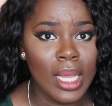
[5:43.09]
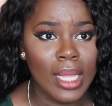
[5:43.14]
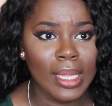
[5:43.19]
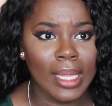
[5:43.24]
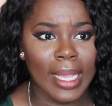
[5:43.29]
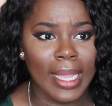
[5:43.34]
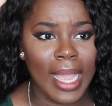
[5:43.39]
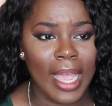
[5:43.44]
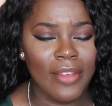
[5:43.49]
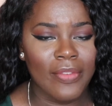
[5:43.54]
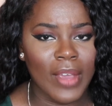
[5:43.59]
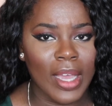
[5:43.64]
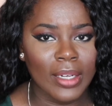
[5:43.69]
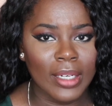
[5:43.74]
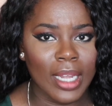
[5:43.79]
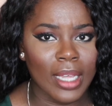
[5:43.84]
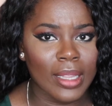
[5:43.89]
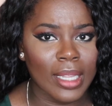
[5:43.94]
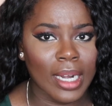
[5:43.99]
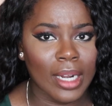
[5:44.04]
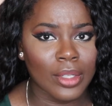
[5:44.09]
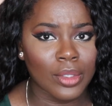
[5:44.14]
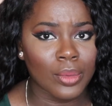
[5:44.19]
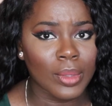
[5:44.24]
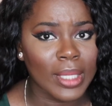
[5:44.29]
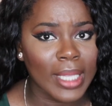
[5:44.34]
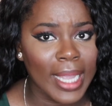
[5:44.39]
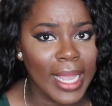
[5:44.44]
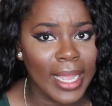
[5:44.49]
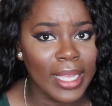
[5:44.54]
Like, I found out that I was
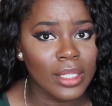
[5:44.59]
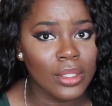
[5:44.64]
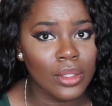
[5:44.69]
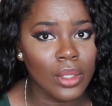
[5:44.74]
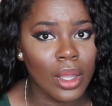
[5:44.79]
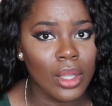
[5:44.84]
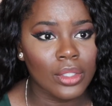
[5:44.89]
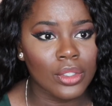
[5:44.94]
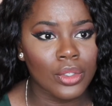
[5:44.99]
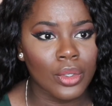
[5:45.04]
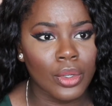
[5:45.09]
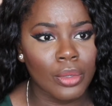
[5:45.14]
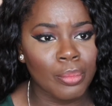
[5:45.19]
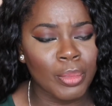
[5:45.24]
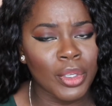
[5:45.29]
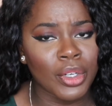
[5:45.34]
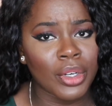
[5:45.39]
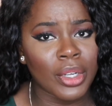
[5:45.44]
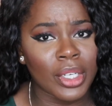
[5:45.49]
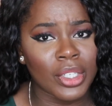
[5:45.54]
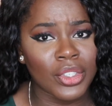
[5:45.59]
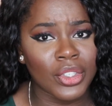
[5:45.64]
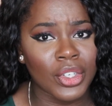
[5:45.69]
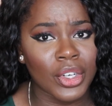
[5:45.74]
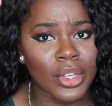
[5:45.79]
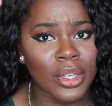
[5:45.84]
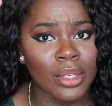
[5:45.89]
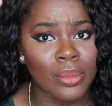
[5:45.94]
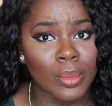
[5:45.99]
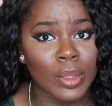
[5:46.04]
really hands-on, so computer
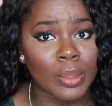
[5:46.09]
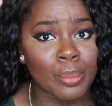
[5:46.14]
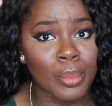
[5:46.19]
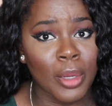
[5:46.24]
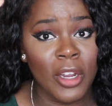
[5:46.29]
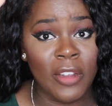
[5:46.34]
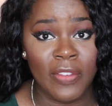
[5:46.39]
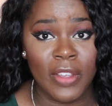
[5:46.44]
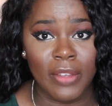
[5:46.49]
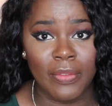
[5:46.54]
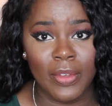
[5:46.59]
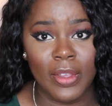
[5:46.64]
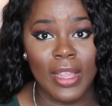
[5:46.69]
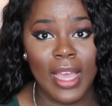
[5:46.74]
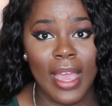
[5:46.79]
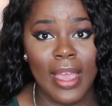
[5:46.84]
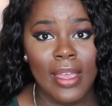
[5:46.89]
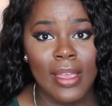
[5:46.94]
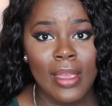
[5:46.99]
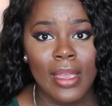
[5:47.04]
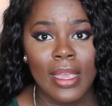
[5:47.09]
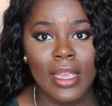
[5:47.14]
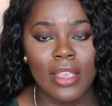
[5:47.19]
engineering was perfect for that.